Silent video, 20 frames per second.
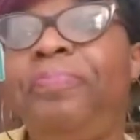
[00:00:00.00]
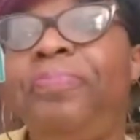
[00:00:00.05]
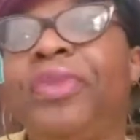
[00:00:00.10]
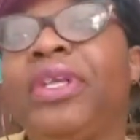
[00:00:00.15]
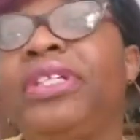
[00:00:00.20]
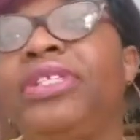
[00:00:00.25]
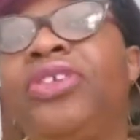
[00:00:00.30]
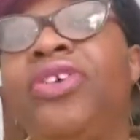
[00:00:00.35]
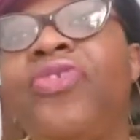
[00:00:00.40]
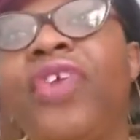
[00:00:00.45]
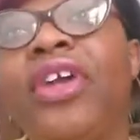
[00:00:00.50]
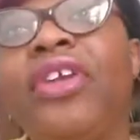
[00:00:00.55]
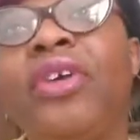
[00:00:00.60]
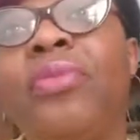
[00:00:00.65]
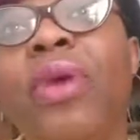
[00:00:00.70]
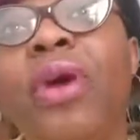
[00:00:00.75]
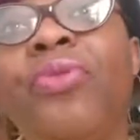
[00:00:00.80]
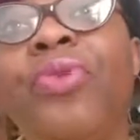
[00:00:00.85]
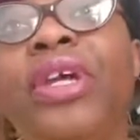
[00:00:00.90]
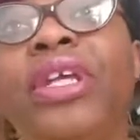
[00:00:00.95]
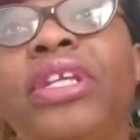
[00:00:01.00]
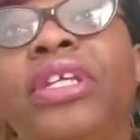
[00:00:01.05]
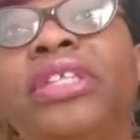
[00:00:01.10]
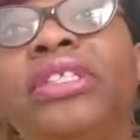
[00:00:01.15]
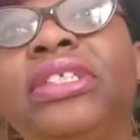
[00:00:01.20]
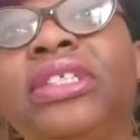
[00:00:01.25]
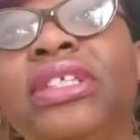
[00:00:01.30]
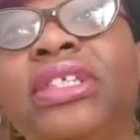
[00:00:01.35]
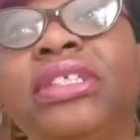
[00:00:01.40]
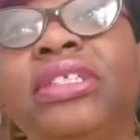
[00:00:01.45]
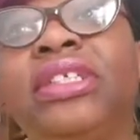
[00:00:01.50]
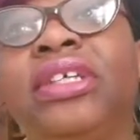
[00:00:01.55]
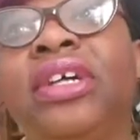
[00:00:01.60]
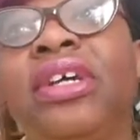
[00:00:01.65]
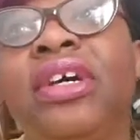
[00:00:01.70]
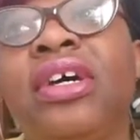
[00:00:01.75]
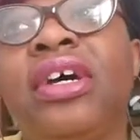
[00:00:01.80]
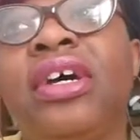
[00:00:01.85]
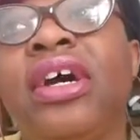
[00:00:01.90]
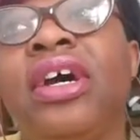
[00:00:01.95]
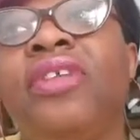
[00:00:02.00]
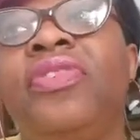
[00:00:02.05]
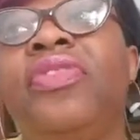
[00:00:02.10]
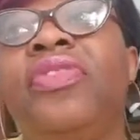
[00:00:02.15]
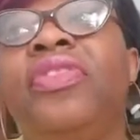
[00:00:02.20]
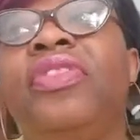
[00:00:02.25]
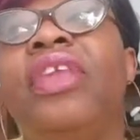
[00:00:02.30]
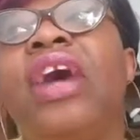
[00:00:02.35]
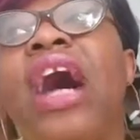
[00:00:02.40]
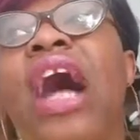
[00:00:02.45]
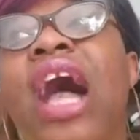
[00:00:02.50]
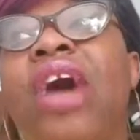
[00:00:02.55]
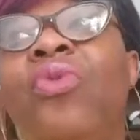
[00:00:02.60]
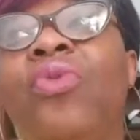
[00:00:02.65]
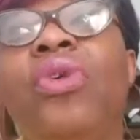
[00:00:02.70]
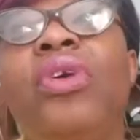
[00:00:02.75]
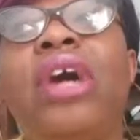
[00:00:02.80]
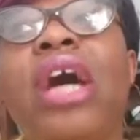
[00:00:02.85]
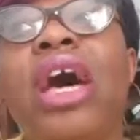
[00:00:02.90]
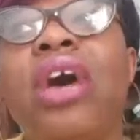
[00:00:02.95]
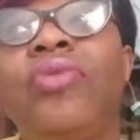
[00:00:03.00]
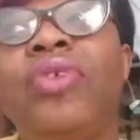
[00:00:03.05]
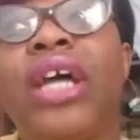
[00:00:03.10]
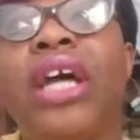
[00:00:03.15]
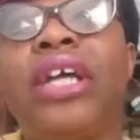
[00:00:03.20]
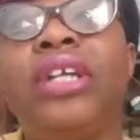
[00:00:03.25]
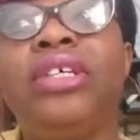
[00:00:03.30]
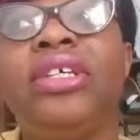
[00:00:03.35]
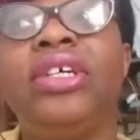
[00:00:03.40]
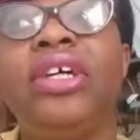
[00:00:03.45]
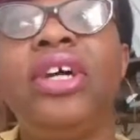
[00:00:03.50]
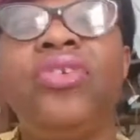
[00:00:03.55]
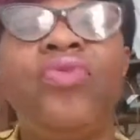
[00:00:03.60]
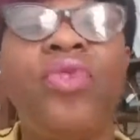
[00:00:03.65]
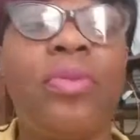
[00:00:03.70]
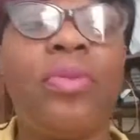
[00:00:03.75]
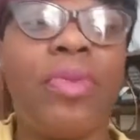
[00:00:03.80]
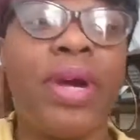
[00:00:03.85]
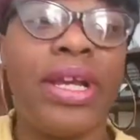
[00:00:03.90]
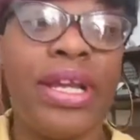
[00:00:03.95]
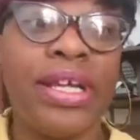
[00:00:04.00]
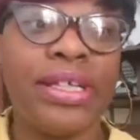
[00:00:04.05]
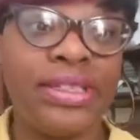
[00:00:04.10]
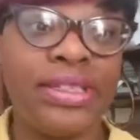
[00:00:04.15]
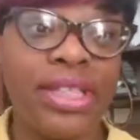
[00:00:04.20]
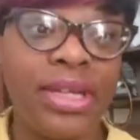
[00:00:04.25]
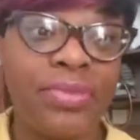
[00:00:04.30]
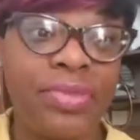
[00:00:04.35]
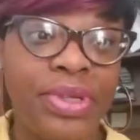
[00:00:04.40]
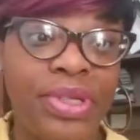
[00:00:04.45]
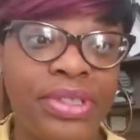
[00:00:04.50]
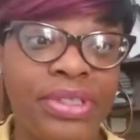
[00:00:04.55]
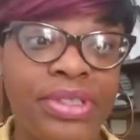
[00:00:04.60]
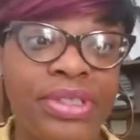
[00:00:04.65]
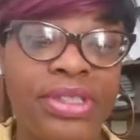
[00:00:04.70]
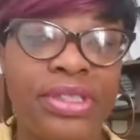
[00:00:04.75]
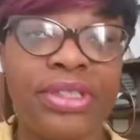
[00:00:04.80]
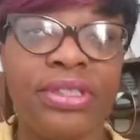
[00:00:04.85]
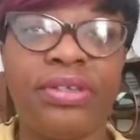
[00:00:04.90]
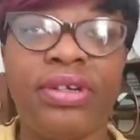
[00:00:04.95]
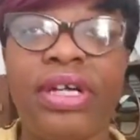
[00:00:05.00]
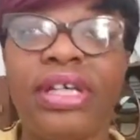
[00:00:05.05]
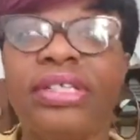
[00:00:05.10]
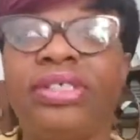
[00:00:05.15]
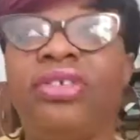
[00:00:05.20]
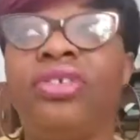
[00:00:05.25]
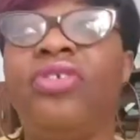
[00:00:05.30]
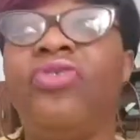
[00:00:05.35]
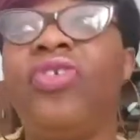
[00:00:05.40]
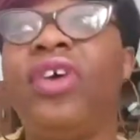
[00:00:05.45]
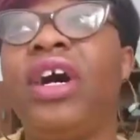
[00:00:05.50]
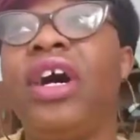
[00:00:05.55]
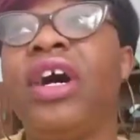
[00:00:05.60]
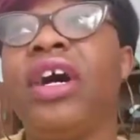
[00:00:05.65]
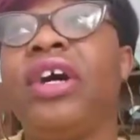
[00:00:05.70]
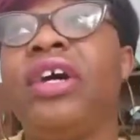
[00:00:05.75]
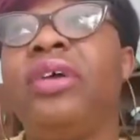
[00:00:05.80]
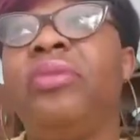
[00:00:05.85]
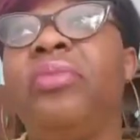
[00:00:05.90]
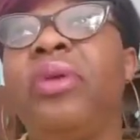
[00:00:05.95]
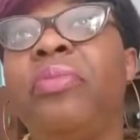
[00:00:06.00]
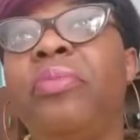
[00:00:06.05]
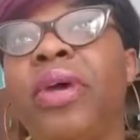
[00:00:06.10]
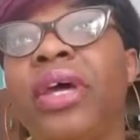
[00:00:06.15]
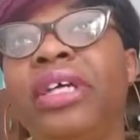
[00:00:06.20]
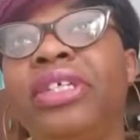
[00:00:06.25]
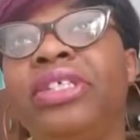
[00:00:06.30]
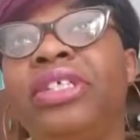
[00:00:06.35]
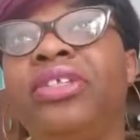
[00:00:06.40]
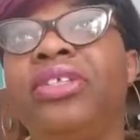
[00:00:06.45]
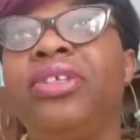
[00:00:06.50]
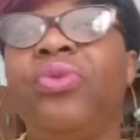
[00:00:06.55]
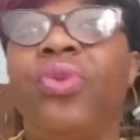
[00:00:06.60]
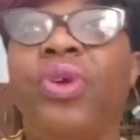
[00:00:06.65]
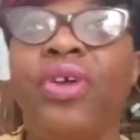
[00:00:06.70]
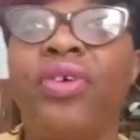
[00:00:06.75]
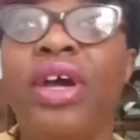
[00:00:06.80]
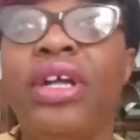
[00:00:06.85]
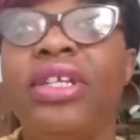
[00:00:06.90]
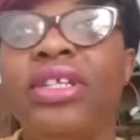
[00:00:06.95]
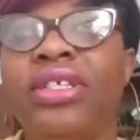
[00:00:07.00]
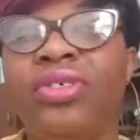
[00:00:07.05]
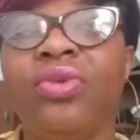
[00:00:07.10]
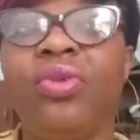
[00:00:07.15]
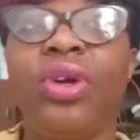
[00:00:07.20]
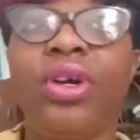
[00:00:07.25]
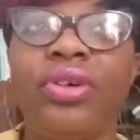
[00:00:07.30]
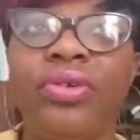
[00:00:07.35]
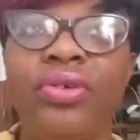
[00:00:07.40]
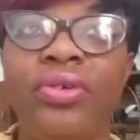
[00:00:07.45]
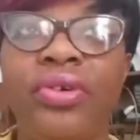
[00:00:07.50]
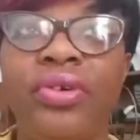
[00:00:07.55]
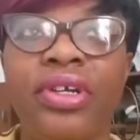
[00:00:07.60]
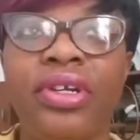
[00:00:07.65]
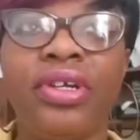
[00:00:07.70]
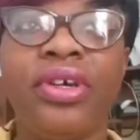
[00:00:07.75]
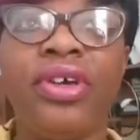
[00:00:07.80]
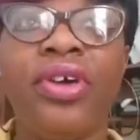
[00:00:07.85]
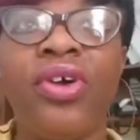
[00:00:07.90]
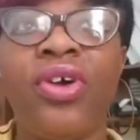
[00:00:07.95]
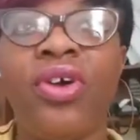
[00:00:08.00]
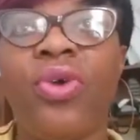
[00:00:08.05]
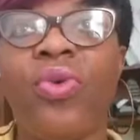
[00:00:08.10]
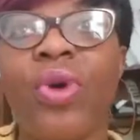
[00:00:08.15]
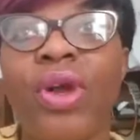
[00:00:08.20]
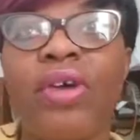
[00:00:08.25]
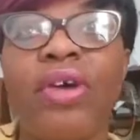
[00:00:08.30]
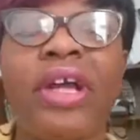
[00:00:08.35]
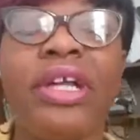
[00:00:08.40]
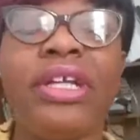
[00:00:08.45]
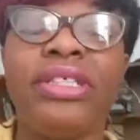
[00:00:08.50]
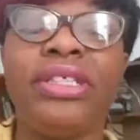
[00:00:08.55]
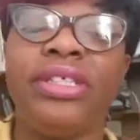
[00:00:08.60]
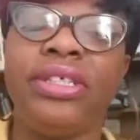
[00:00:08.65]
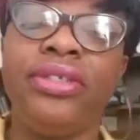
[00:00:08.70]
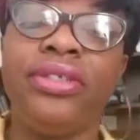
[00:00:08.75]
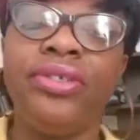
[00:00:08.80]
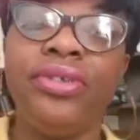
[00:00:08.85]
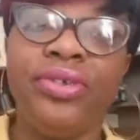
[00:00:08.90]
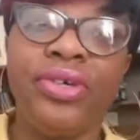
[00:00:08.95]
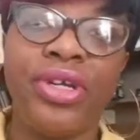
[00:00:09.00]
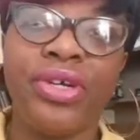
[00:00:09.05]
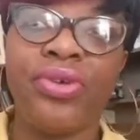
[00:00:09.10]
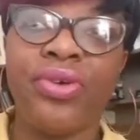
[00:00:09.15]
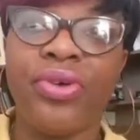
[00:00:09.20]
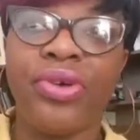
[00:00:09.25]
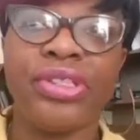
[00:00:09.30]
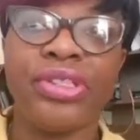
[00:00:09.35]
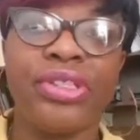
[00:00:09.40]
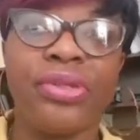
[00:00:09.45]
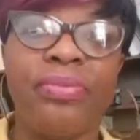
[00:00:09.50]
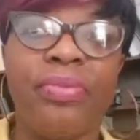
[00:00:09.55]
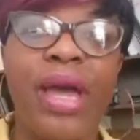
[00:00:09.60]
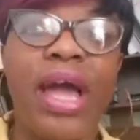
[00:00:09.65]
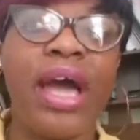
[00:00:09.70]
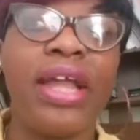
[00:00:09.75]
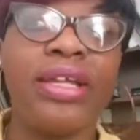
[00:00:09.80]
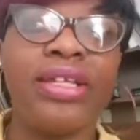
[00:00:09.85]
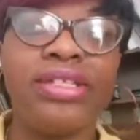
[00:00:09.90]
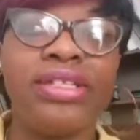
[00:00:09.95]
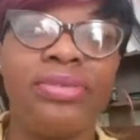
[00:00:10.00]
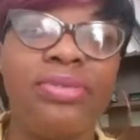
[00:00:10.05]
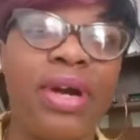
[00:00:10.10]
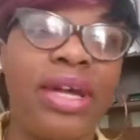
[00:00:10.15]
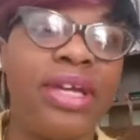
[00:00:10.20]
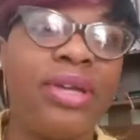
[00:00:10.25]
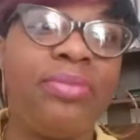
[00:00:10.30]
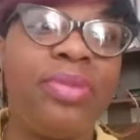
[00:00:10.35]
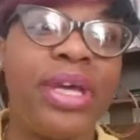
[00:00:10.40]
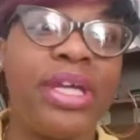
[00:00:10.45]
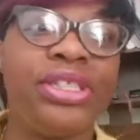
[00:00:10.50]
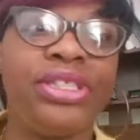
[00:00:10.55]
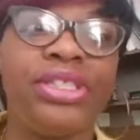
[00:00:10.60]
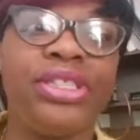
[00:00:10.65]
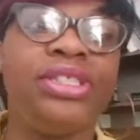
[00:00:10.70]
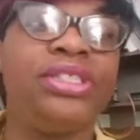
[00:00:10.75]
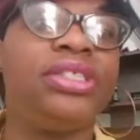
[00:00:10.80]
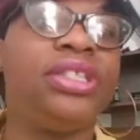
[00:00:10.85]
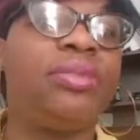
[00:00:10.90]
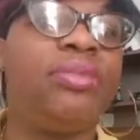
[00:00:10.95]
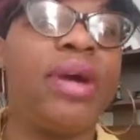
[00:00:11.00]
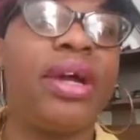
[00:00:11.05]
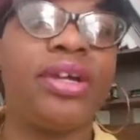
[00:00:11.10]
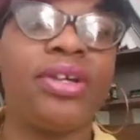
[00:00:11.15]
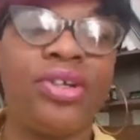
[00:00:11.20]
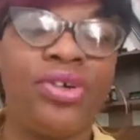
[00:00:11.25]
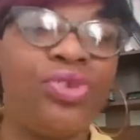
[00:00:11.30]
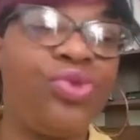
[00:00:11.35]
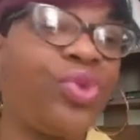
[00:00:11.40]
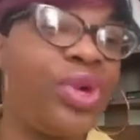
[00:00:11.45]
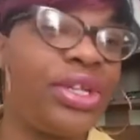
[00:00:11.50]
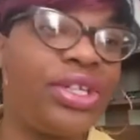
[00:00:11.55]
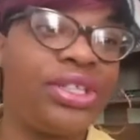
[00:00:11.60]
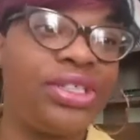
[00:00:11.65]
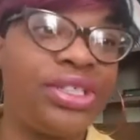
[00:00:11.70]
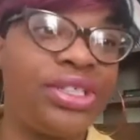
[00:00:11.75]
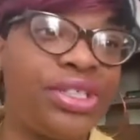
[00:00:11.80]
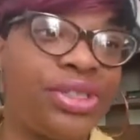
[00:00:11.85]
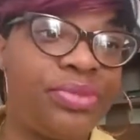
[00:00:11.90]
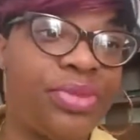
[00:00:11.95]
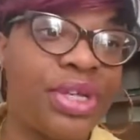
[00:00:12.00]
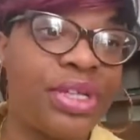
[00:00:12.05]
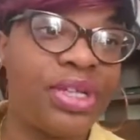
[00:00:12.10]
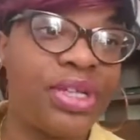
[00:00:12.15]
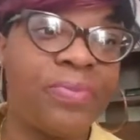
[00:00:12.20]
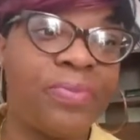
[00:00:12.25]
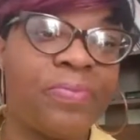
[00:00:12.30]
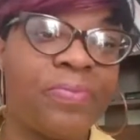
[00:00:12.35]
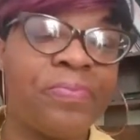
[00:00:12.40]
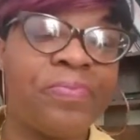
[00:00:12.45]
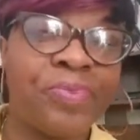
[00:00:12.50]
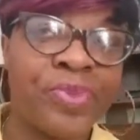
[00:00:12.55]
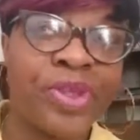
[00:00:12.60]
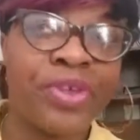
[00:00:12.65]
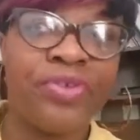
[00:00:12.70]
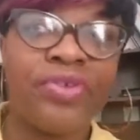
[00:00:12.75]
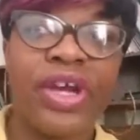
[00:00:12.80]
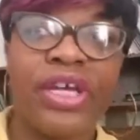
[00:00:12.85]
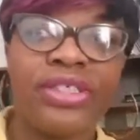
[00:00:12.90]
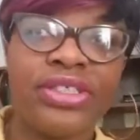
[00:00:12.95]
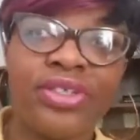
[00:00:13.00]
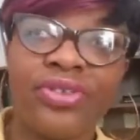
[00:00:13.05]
So if I know my weaknesses, I will have an idea of what my next step is, right? So if I am impatient, then what do I need to work on or what do I need to do in order to balance my impatience and my quick decision making, right?